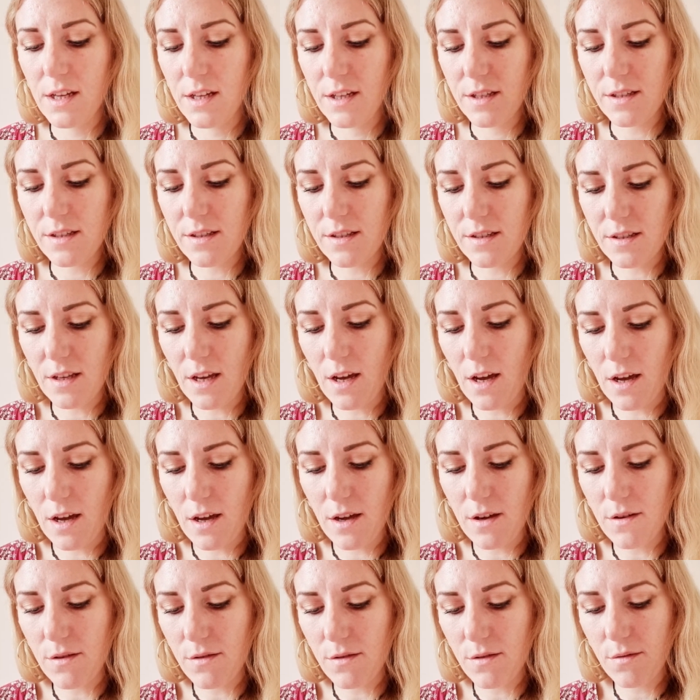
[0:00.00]
So
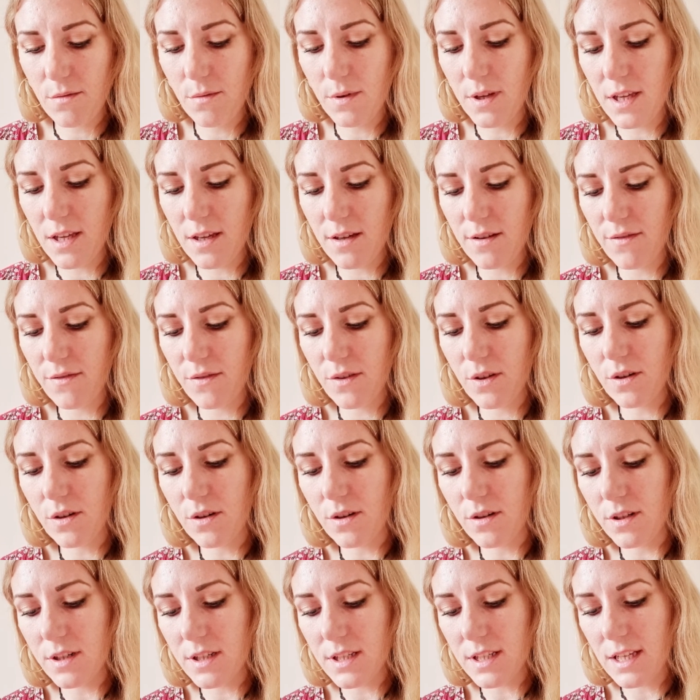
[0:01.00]
we have
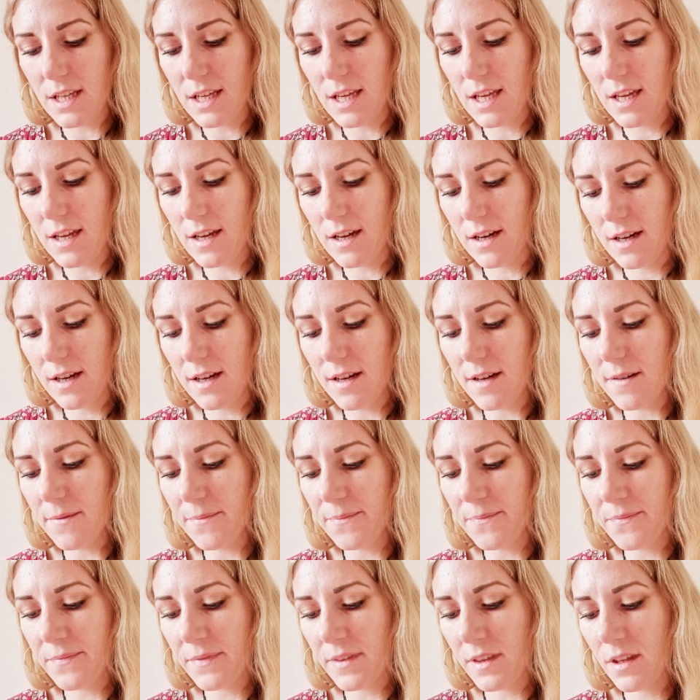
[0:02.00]
got here
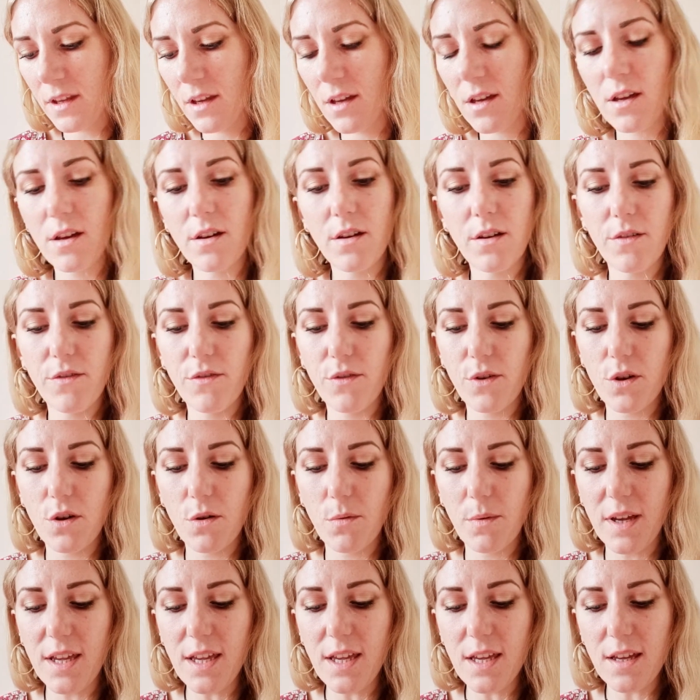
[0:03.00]
for your
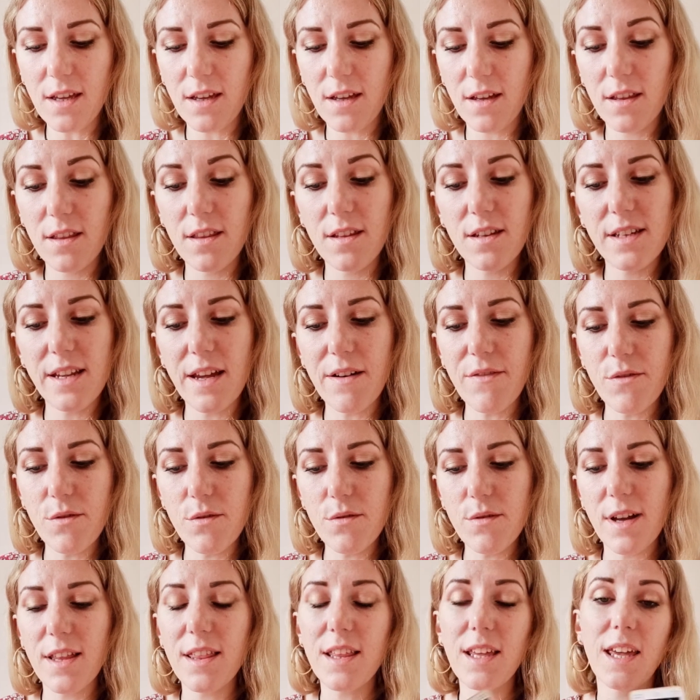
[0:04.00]
week the Devil
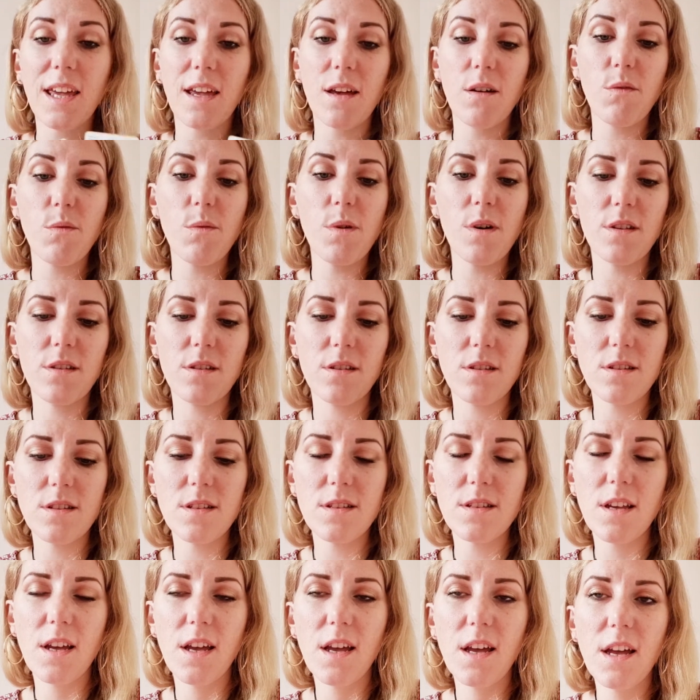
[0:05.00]
and the King of Wands.
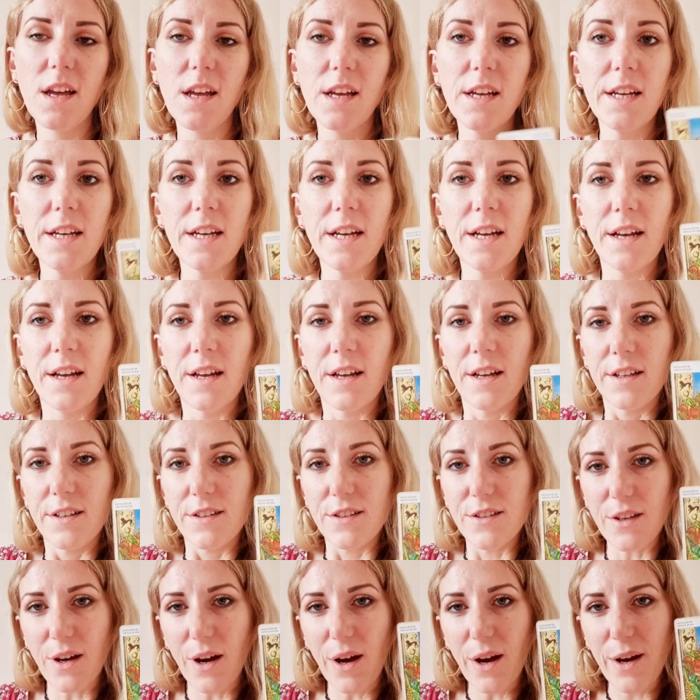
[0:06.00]

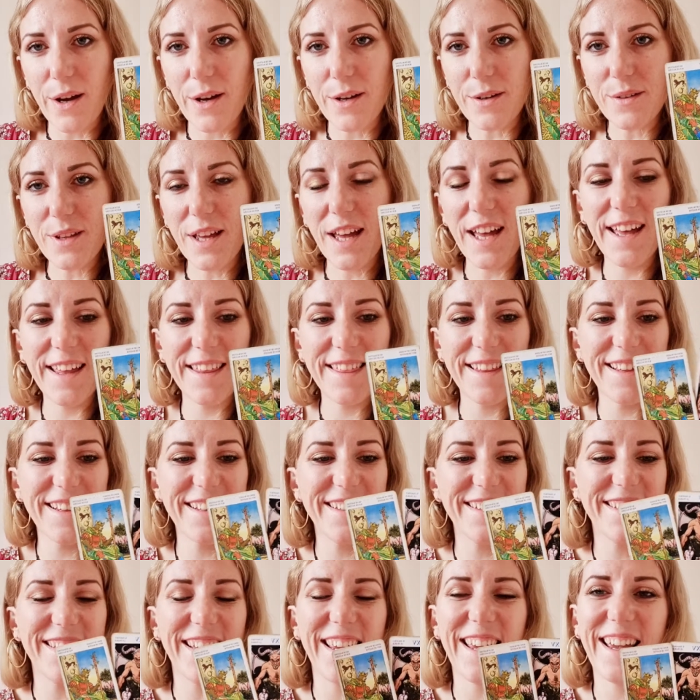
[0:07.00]
So this
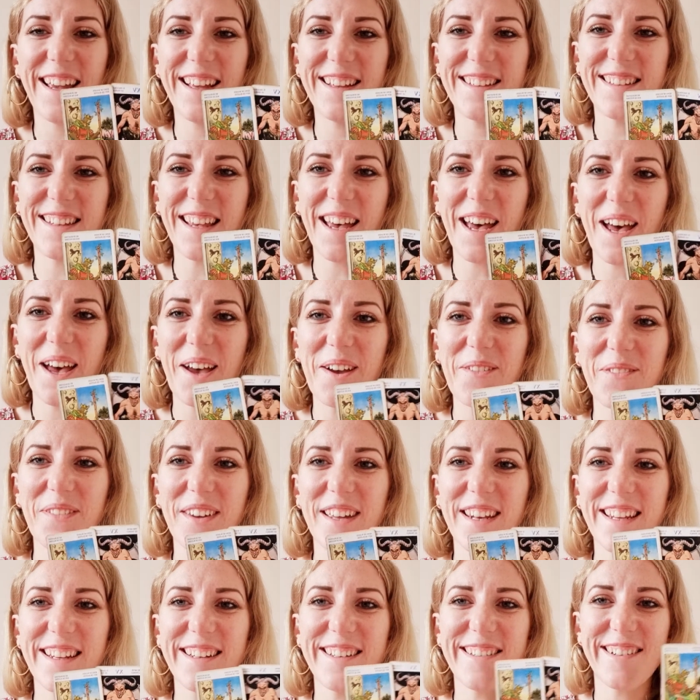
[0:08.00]
is an
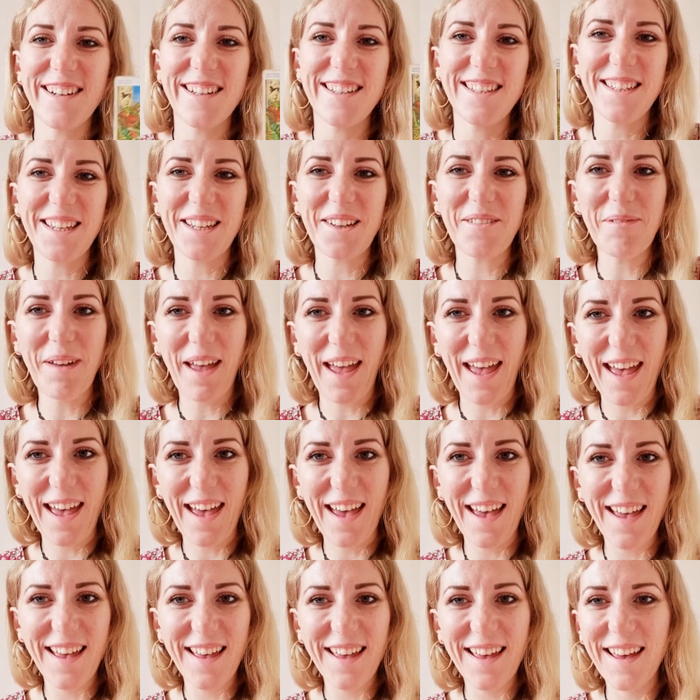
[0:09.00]
interesting
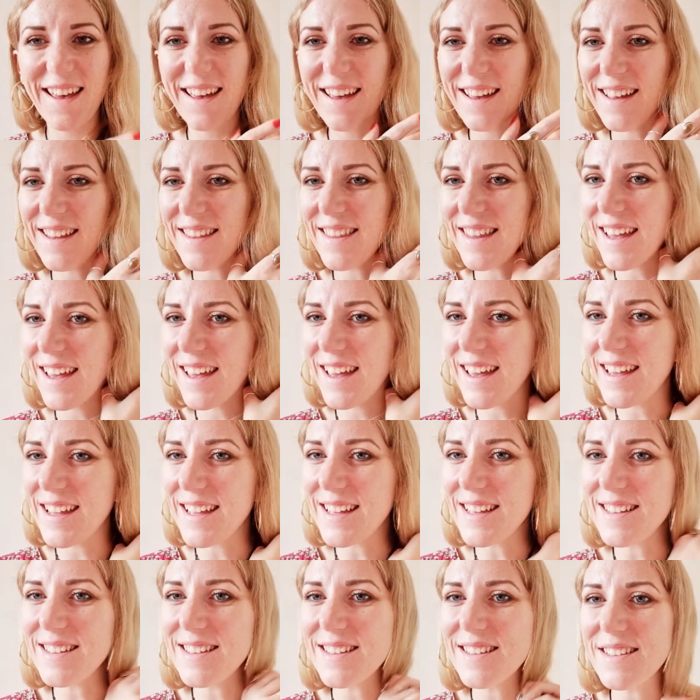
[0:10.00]
pair. There
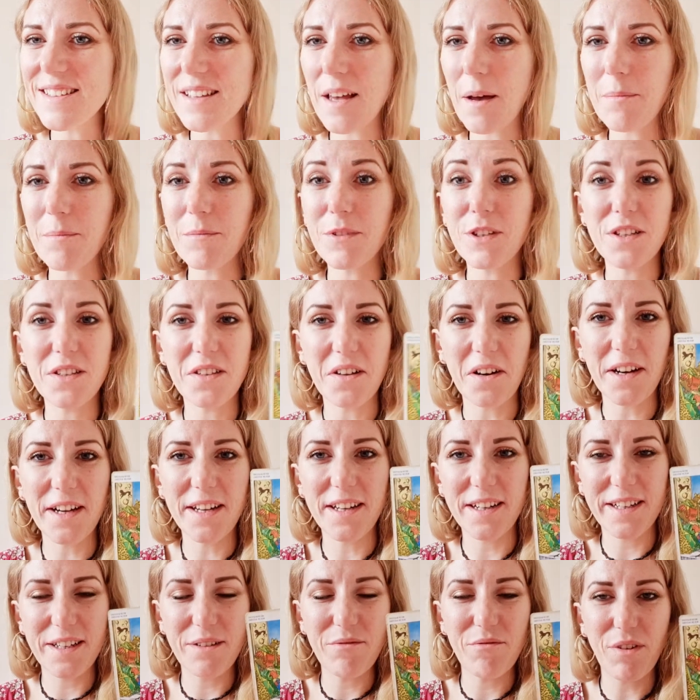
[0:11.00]
is some
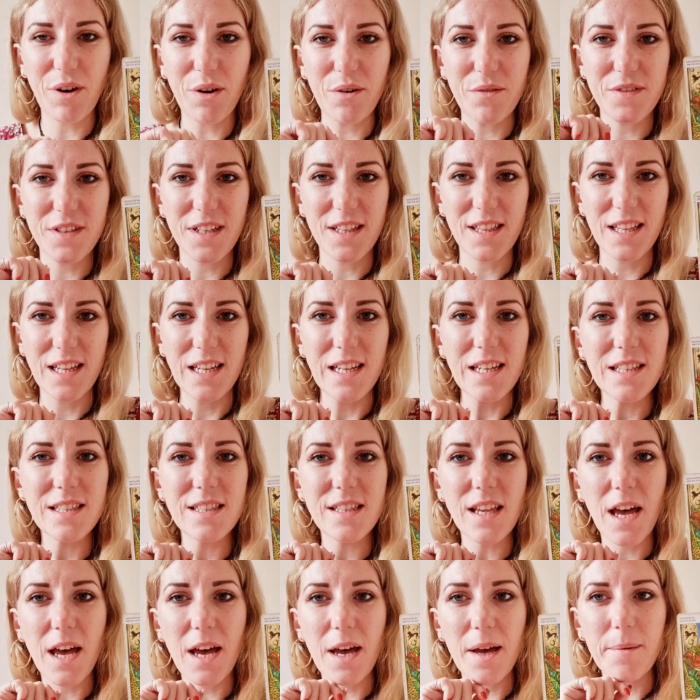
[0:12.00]
desire involved in this,
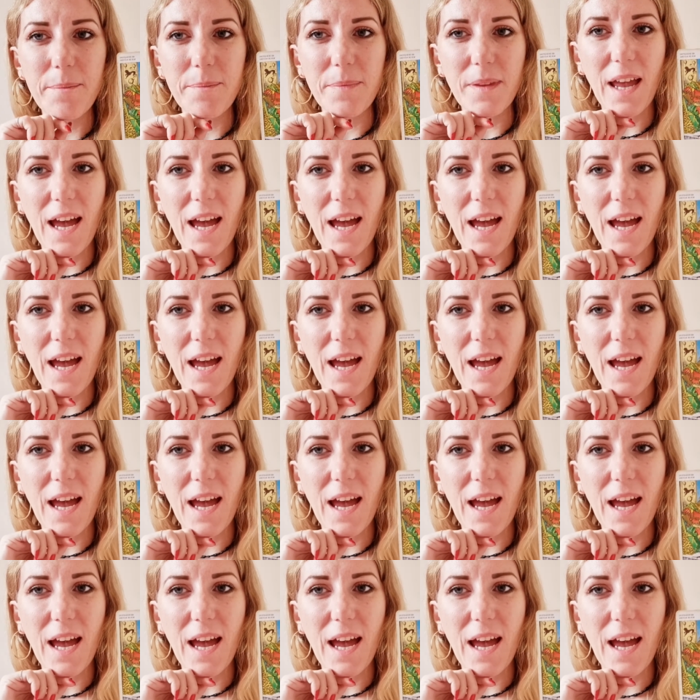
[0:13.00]
and